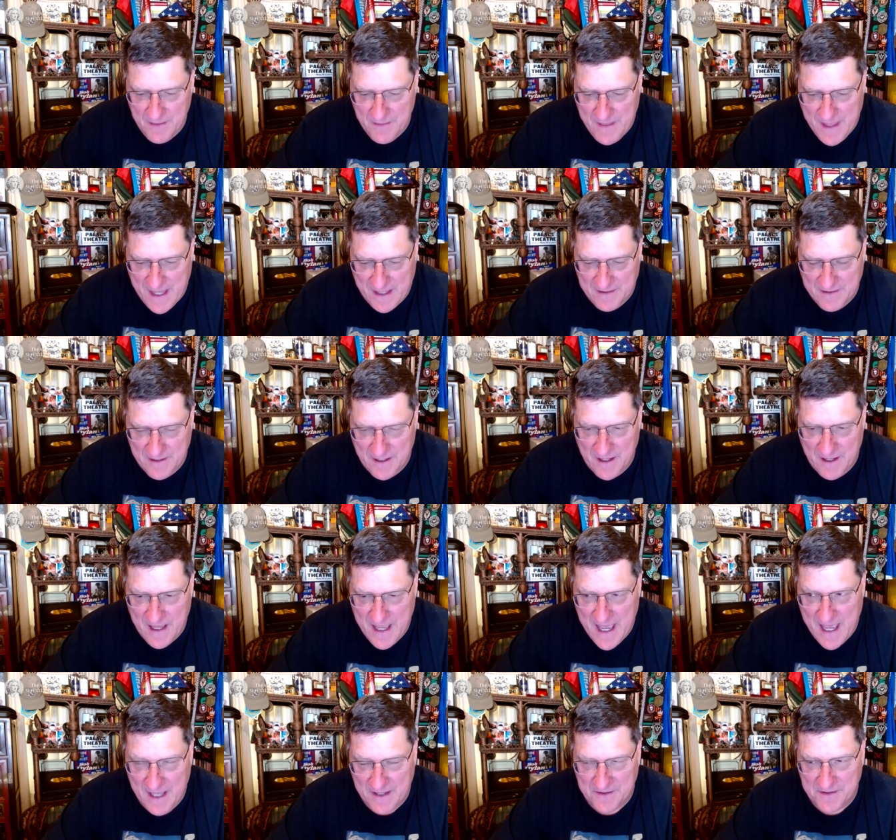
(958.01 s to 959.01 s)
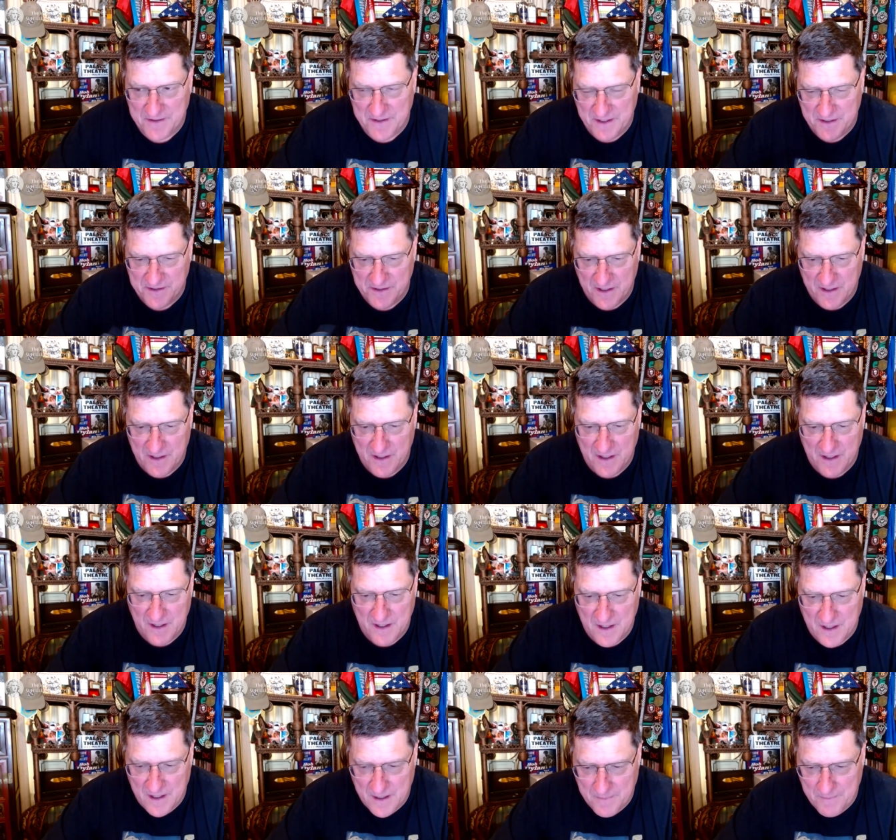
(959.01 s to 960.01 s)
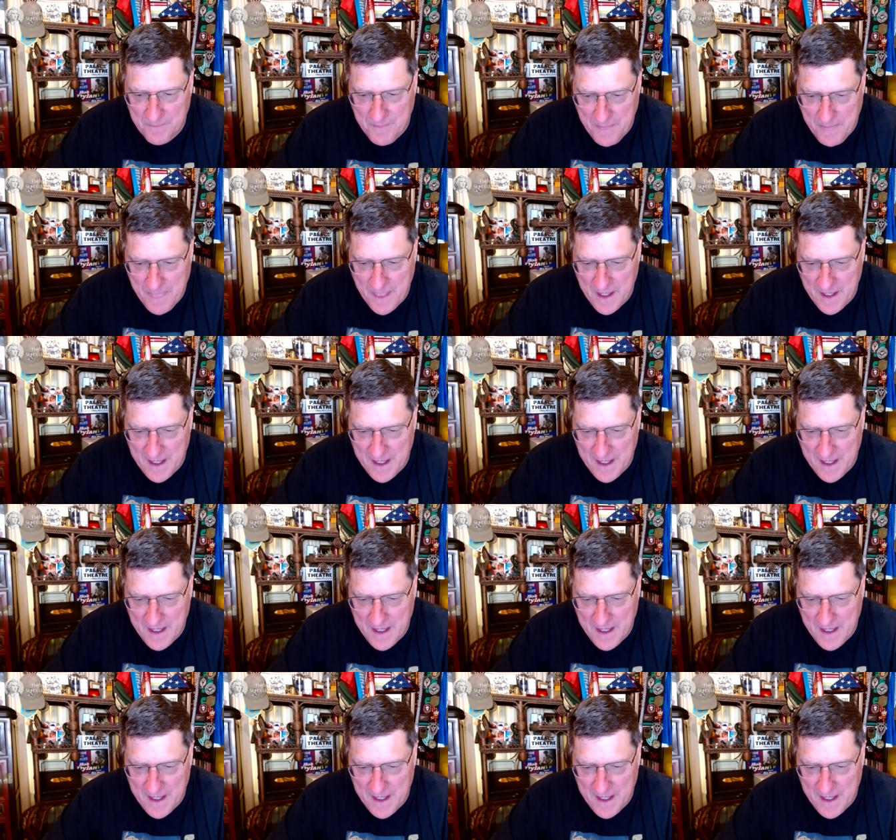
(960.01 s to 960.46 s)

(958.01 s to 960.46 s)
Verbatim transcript: that uh, has this um,